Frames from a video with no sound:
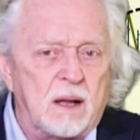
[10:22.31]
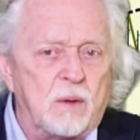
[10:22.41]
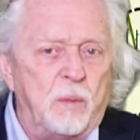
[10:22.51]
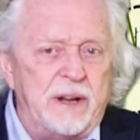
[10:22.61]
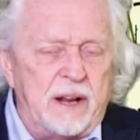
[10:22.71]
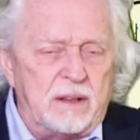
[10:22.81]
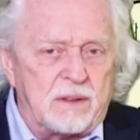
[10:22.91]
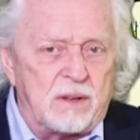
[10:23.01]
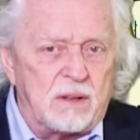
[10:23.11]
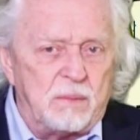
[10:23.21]
We
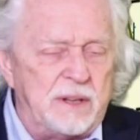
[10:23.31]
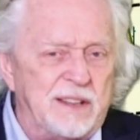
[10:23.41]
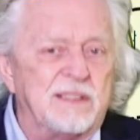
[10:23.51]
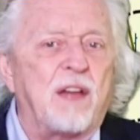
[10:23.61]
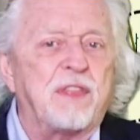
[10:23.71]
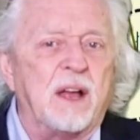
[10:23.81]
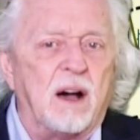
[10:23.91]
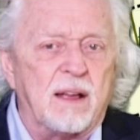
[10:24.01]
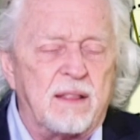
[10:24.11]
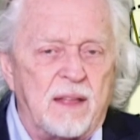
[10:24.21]
didn't. We did nothing
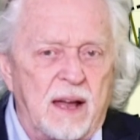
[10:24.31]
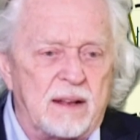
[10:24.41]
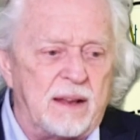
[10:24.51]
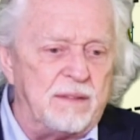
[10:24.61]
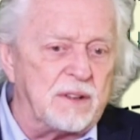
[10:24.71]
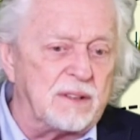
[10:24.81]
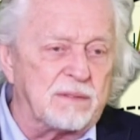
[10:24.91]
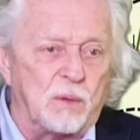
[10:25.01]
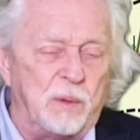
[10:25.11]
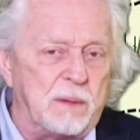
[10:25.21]
like that. Even
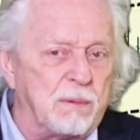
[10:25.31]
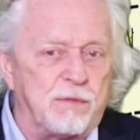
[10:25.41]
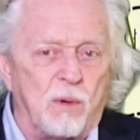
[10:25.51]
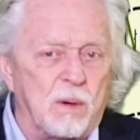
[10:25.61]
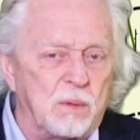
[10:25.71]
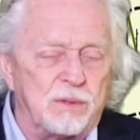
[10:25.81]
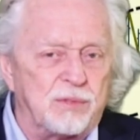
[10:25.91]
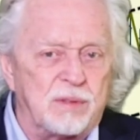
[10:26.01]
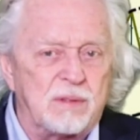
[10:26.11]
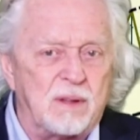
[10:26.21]
the week before
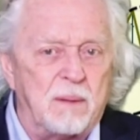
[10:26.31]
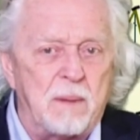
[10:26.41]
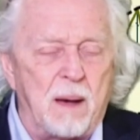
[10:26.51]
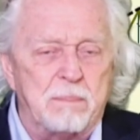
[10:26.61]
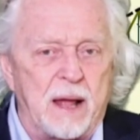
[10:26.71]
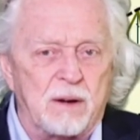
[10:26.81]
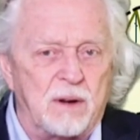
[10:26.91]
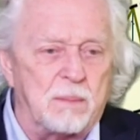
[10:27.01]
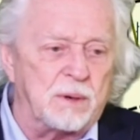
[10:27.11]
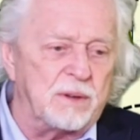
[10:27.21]
was a better
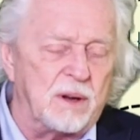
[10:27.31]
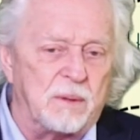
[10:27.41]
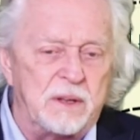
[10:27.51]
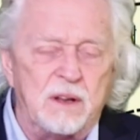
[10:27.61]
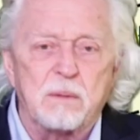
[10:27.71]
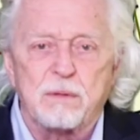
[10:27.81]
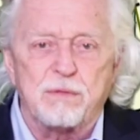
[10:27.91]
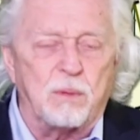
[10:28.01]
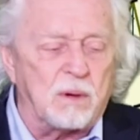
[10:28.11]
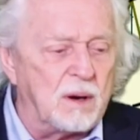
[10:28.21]
number, you know, a year
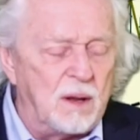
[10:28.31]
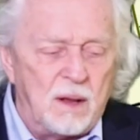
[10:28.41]
before.